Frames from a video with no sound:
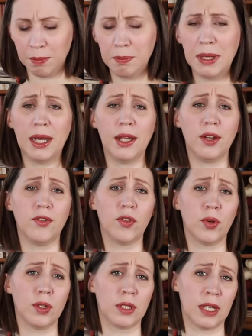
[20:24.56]
but of
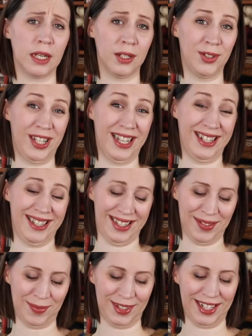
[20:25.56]
course I had to get
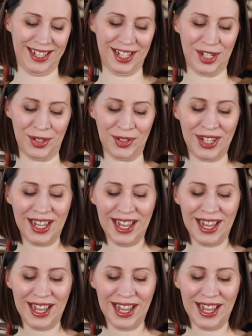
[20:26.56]
something new.